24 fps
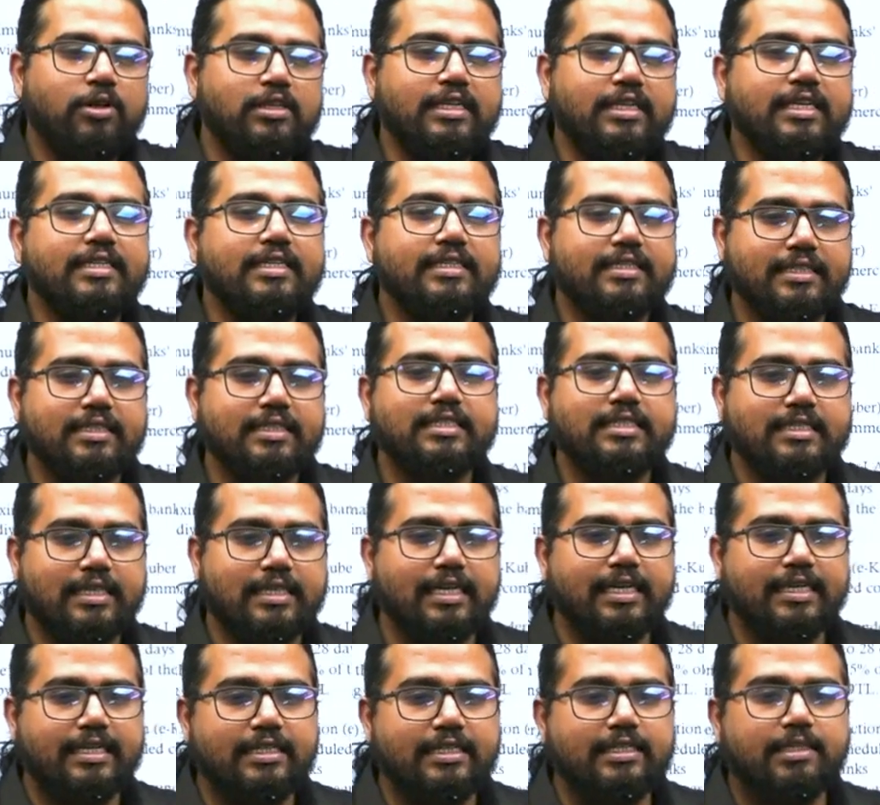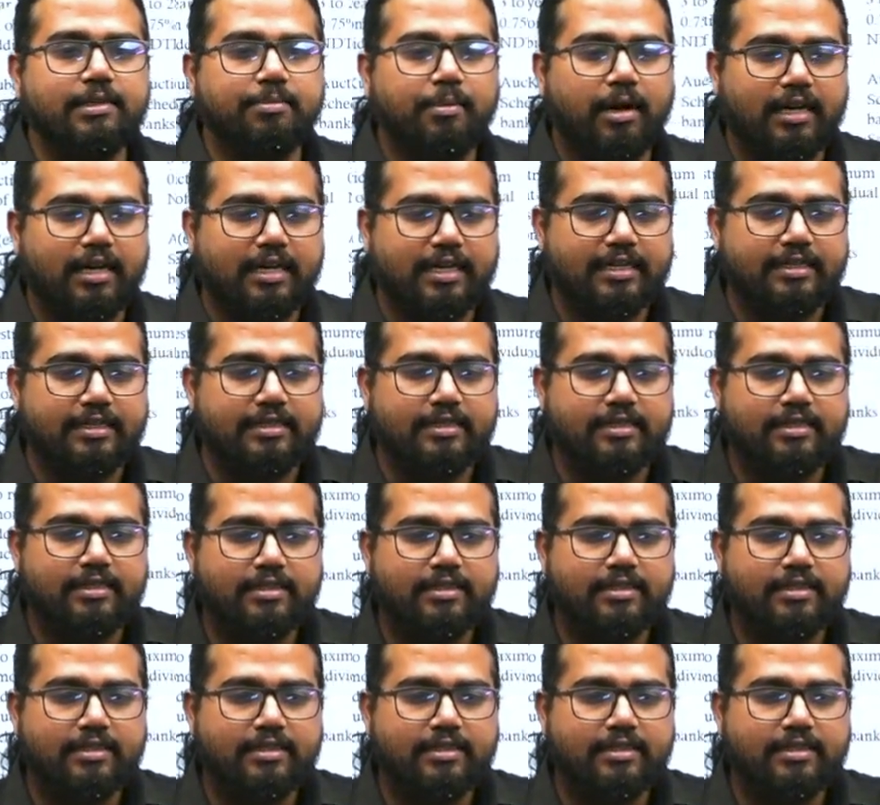the interest rate in the market.